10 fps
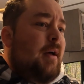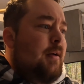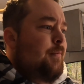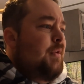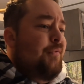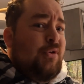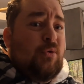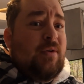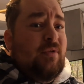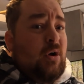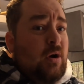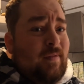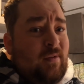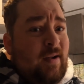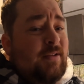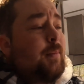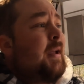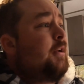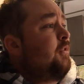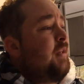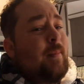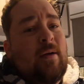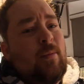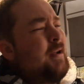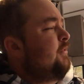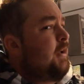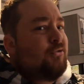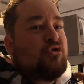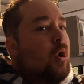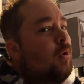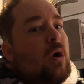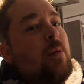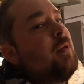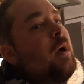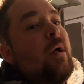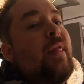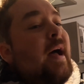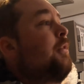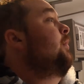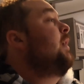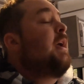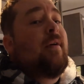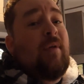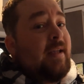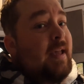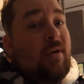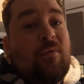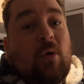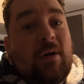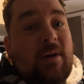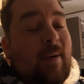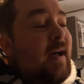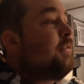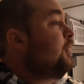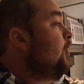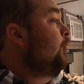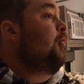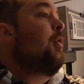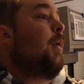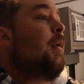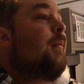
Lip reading: a few different RV rental pages, and everybody's like, don't go below $1,000. If they can't afford the deposit, don't do it.